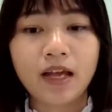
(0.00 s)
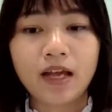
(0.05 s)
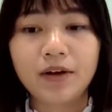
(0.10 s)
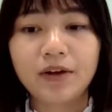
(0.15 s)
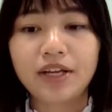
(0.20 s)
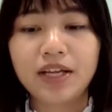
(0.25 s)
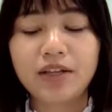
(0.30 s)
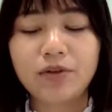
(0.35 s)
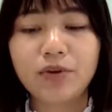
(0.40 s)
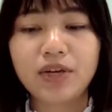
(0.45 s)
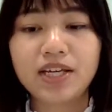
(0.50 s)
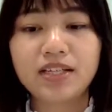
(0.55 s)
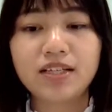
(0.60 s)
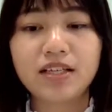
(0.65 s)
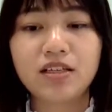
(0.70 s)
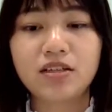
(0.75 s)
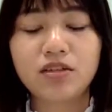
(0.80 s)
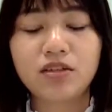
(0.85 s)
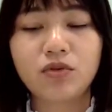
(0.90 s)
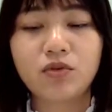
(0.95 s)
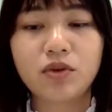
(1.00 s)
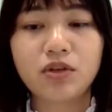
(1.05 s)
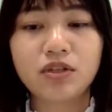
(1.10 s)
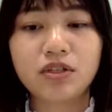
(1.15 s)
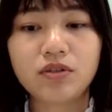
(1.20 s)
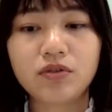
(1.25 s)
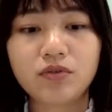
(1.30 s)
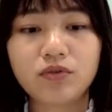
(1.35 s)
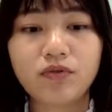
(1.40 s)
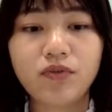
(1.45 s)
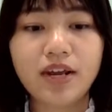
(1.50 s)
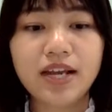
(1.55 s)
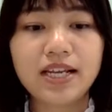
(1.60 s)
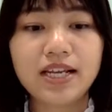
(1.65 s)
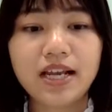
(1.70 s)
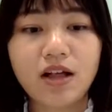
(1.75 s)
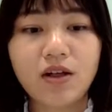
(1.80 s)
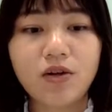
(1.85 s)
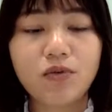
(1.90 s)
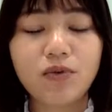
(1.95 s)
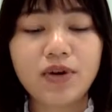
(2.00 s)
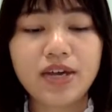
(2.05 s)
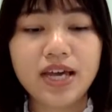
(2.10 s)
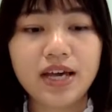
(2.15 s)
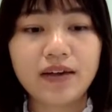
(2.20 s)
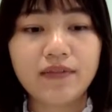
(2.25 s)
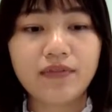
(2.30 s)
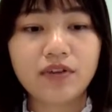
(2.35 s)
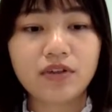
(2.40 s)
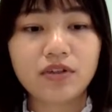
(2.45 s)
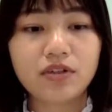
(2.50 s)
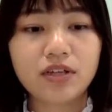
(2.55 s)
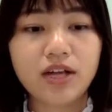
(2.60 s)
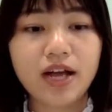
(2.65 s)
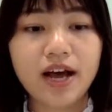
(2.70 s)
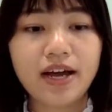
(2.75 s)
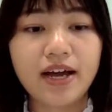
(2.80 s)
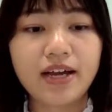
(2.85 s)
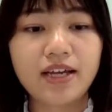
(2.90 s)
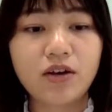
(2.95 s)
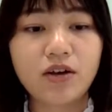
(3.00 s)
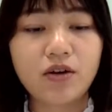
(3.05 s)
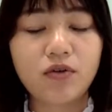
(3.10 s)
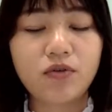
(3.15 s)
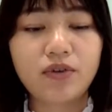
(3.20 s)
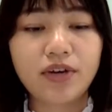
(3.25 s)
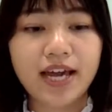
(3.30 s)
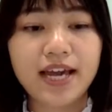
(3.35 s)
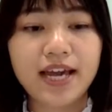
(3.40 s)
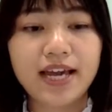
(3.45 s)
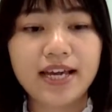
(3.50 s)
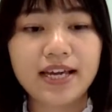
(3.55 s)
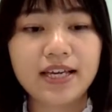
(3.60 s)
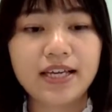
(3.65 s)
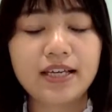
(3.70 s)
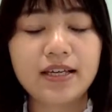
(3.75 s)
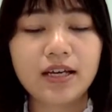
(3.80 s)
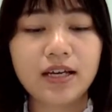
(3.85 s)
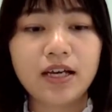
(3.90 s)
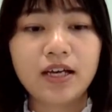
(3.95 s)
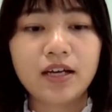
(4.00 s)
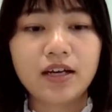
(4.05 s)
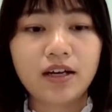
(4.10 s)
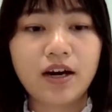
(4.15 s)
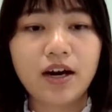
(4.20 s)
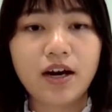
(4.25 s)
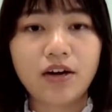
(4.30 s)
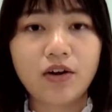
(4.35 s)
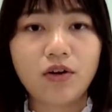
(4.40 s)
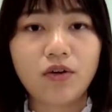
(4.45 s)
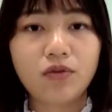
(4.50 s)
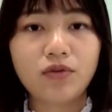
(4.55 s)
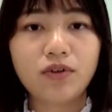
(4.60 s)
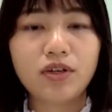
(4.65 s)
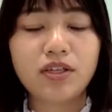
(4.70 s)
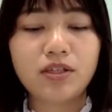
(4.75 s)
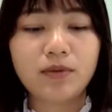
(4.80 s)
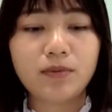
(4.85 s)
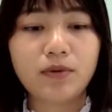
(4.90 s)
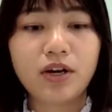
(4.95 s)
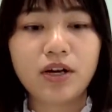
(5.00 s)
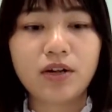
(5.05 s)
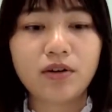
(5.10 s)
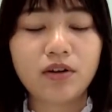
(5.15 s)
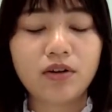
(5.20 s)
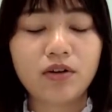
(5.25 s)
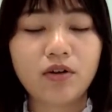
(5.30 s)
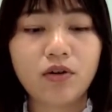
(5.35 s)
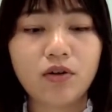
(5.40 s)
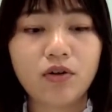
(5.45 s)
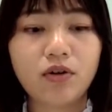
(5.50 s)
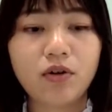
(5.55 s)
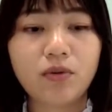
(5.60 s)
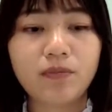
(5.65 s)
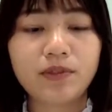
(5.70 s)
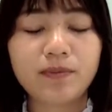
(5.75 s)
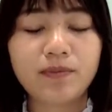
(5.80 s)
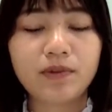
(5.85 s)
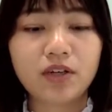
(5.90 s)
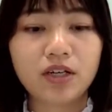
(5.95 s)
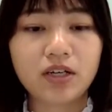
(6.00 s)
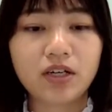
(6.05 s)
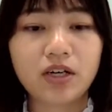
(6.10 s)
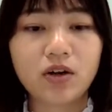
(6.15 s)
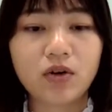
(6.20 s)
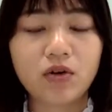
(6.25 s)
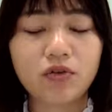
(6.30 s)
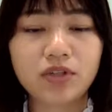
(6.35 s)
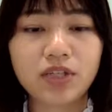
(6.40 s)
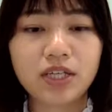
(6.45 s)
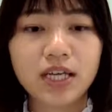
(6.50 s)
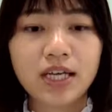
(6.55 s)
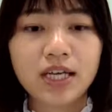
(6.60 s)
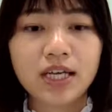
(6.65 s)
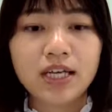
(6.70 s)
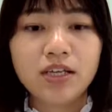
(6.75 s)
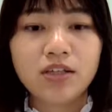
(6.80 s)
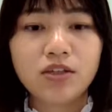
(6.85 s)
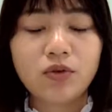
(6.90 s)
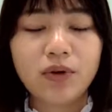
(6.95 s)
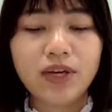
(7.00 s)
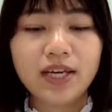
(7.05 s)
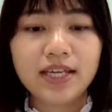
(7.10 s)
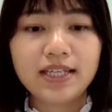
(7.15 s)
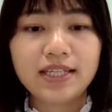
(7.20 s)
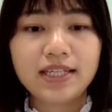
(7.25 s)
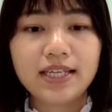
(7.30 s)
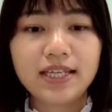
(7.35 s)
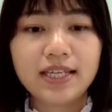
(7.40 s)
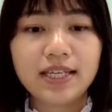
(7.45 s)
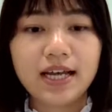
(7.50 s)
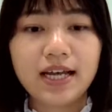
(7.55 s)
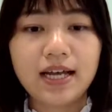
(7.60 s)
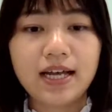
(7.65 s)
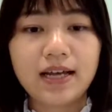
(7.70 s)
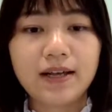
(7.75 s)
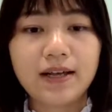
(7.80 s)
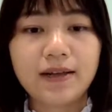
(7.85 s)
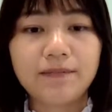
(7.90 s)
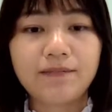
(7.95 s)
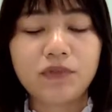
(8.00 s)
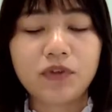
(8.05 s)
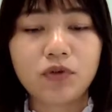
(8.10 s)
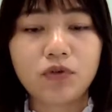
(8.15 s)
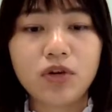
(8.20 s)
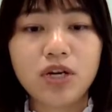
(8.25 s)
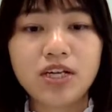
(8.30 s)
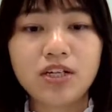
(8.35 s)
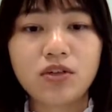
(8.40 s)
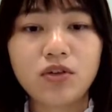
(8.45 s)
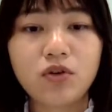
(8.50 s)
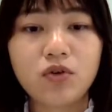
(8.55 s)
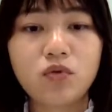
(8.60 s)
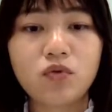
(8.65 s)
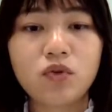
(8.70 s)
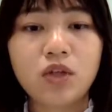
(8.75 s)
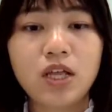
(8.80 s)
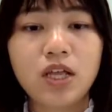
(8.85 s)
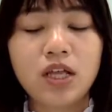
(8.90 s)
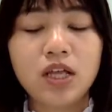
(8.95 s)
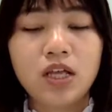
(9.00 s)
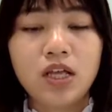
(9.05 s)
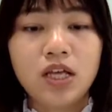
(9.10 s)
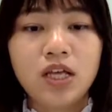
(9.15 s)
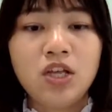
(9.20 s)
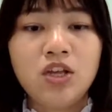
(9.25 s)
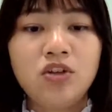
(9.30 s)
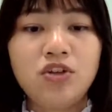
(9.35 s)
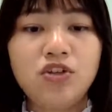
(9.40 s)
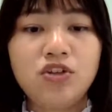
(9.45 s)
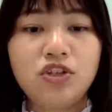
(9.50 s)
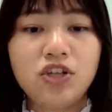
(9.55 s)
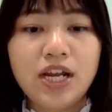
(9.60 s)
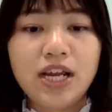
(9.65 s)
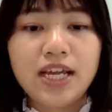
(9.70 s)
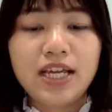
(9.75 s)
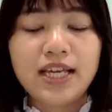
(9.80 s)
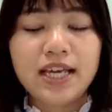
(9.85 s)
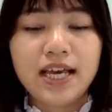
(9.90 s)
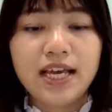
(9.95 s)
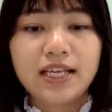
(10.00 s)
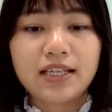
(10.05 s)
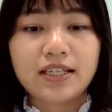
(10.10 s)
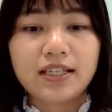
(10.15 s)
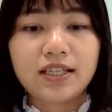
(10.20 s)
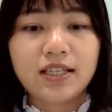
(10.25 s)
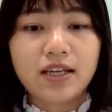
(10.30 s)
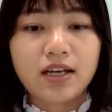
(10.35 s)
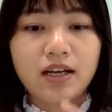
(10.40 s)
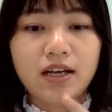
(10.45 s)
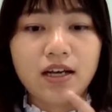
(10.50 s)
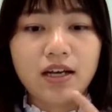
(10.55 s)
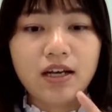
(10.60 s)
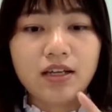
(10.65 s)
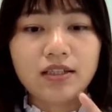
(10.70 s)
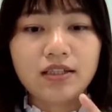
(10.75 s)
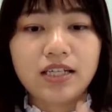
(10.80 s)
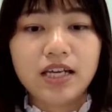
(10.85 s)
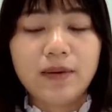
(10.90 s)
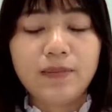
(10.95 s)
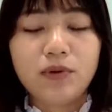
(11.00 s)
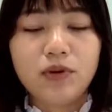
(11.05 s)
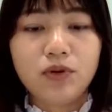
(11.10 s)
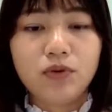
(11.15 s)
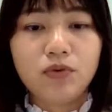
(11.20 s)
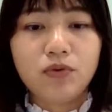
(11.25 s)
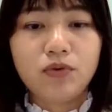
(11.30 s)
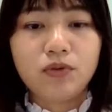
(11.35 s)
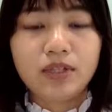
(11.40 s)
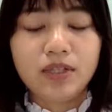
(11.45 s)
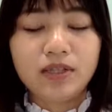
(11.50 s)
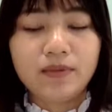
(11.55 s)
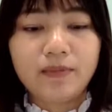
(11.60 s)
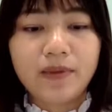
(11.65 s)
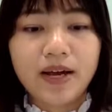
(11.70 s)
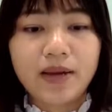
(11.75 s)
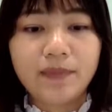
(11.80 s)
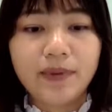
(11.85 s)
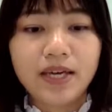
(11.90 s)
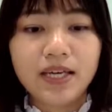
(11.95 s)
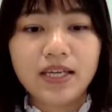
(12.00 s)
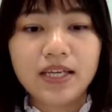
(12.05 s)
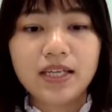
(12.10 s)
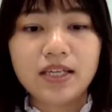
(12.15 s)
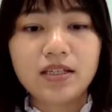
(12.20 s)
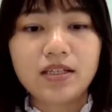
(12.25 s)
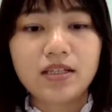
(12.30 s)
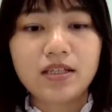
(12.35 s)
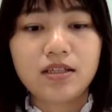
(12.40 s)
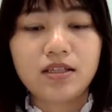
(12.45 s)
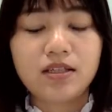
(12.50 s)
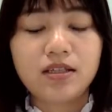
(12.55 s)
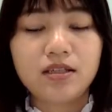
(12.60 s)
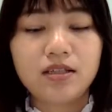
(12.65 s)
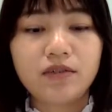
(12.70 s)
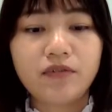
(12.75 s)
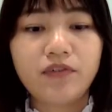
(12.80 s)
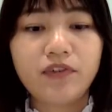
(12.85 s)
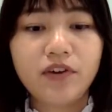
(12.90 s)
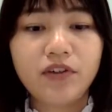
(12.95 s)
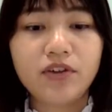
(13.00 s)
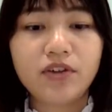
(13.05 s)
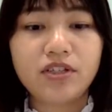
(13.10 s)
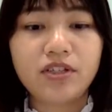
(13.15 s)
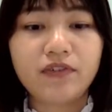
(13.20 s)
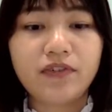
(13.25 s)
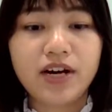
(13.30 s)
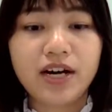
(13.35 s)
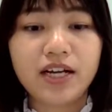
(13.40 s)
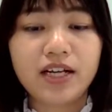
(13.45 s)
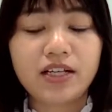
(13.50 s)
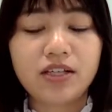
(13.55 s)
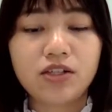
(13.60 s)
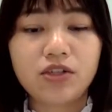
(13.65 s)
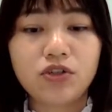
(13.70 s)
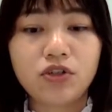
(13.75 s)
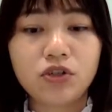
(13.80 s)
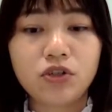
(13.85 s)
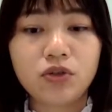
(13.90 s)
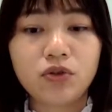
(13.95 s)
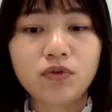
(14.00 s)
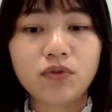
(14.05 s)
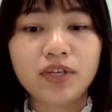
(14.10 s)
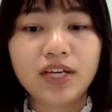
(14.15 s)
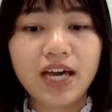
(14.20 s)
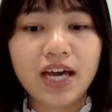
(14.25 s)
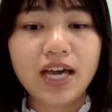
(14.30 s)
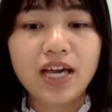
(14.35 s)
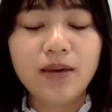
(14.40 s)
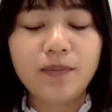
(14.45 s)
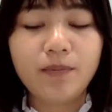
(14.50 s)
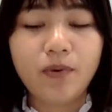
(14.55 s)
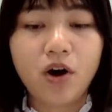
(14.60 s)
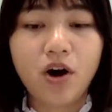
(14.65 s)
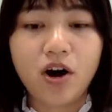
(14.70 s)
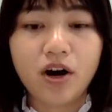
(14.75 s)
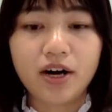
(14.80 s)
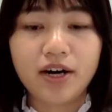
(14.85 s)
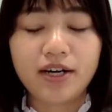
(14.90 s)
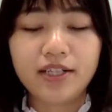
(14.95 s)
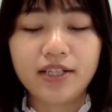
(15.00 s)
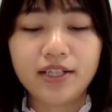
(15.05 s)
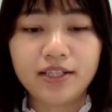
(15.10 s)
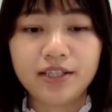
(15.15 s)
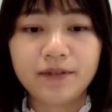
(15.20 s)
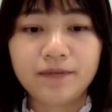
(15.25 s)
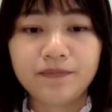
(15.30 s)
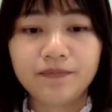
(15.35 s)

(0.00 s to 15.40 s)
We can see this equation 3. Now we have this IOK kernel, interpretable optimal kernels. So we can see the original GXW, this mapping is further divided to K parts.